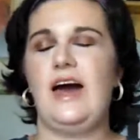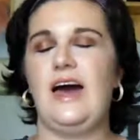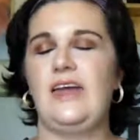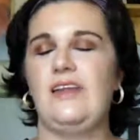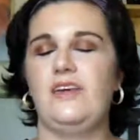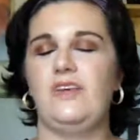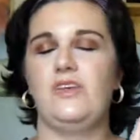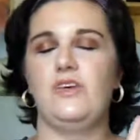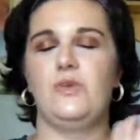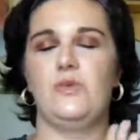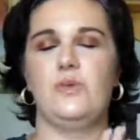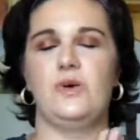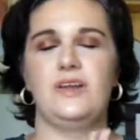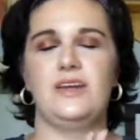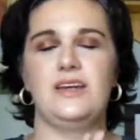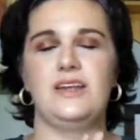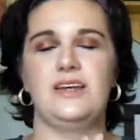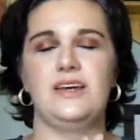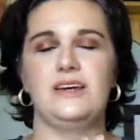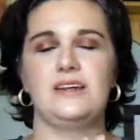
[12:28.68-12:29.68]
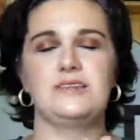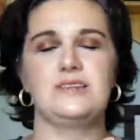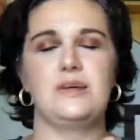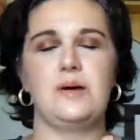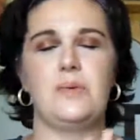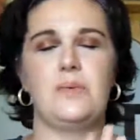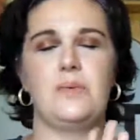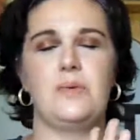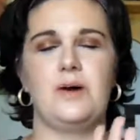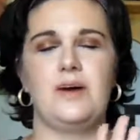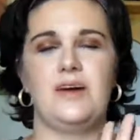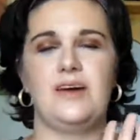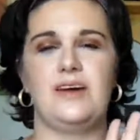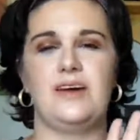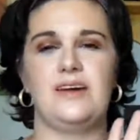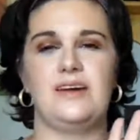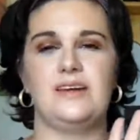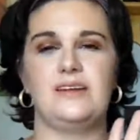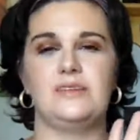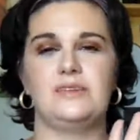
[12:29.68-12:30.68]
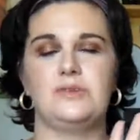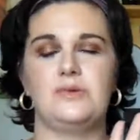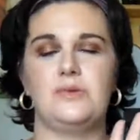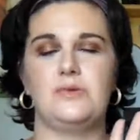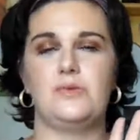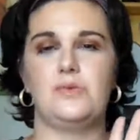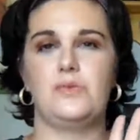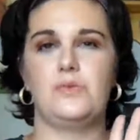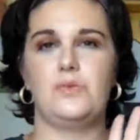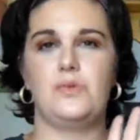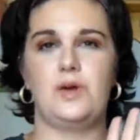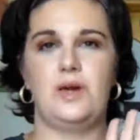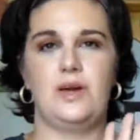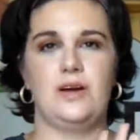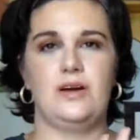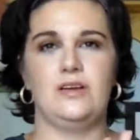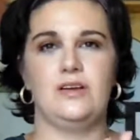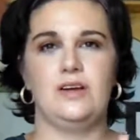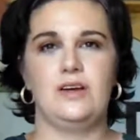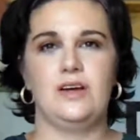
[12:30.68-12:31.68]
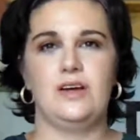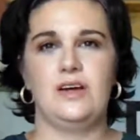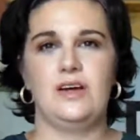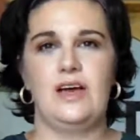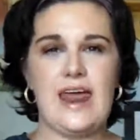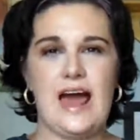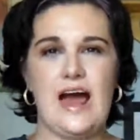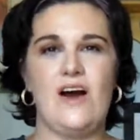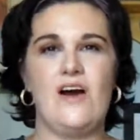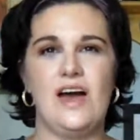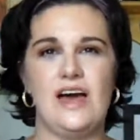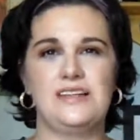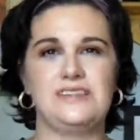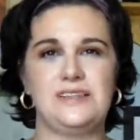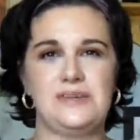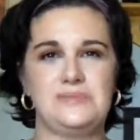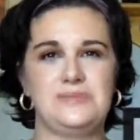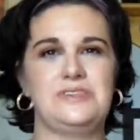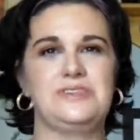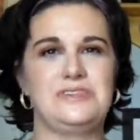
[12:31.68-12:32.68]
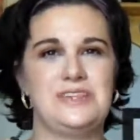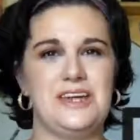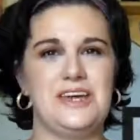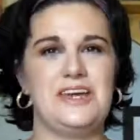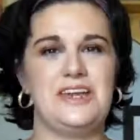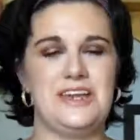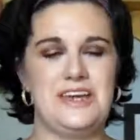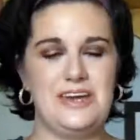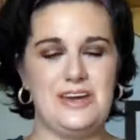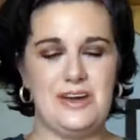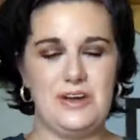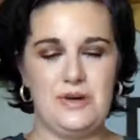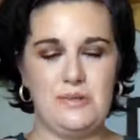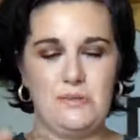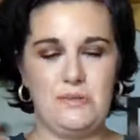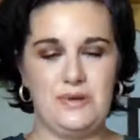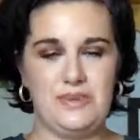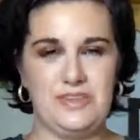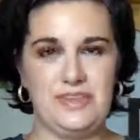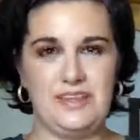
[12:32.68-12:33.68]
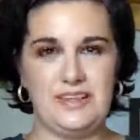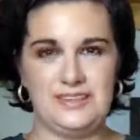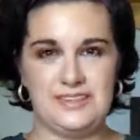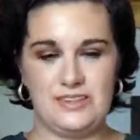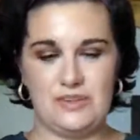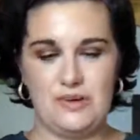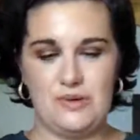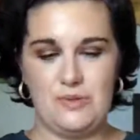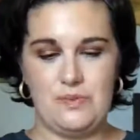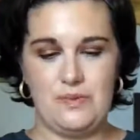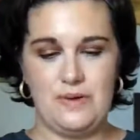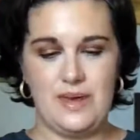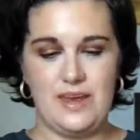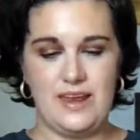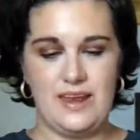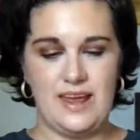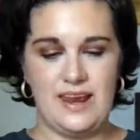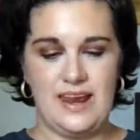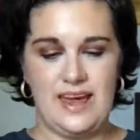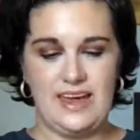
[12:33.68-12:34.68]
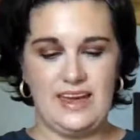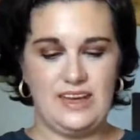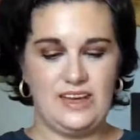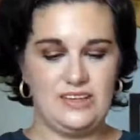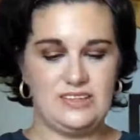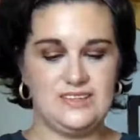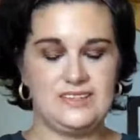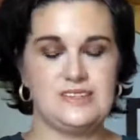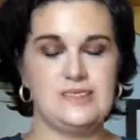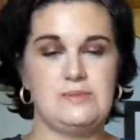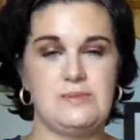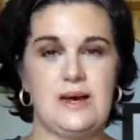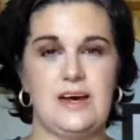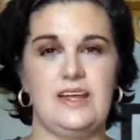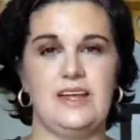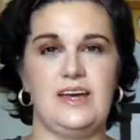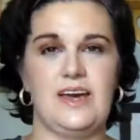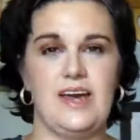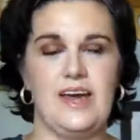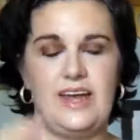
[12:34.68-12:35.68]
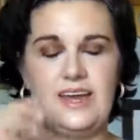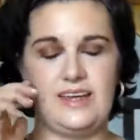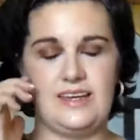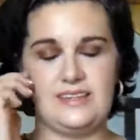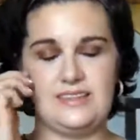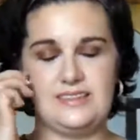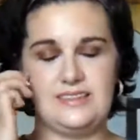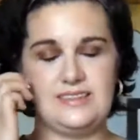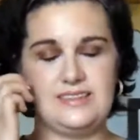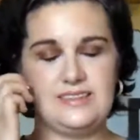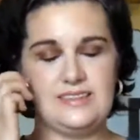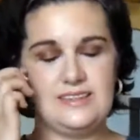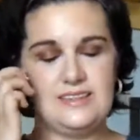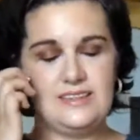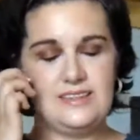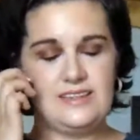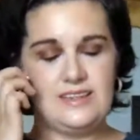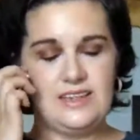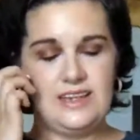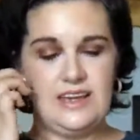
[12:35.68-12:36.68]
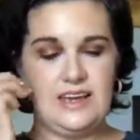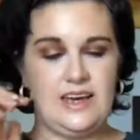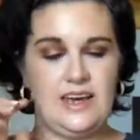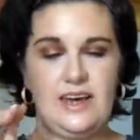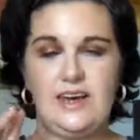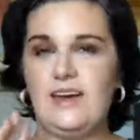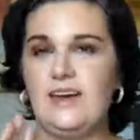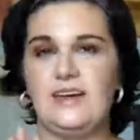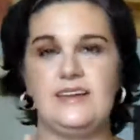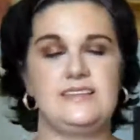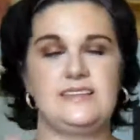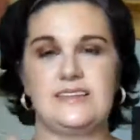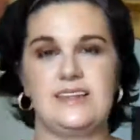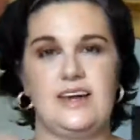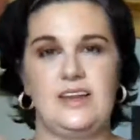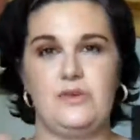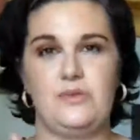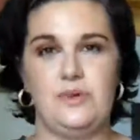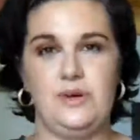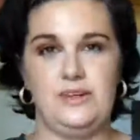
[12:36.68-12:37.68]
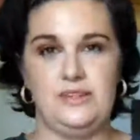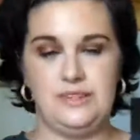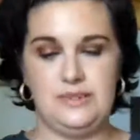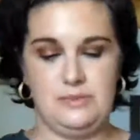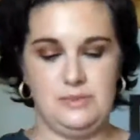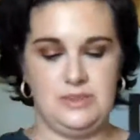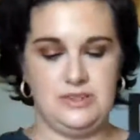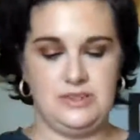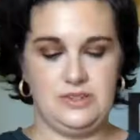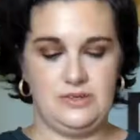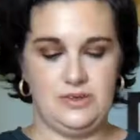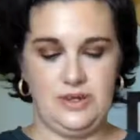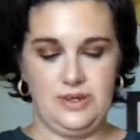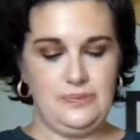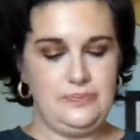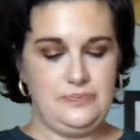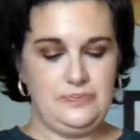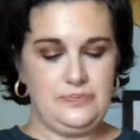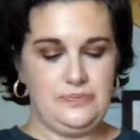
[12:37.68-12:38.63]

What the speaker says: I don't know what it is, but it is weird. Now, as I'm sitting here with this open, and I could smell it, and it's got a weird smell to it.